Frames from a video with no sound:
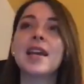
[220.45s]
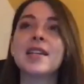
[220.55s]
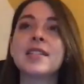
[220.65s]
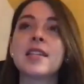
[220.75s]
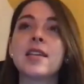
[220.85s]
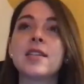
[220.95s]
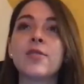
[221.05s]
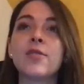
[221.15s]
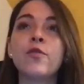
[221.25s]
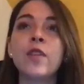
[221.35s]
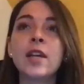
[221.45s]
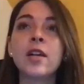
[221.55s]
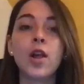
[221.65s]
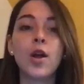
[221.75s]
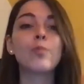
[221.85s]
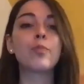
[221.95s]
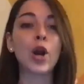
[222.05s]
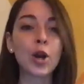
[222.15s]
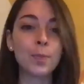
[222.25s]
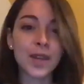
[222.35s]
is to feel
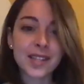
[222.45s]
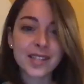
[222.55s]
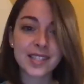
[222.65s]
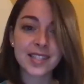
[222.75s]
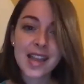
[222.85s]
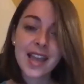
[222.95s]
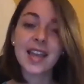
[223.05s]
purpose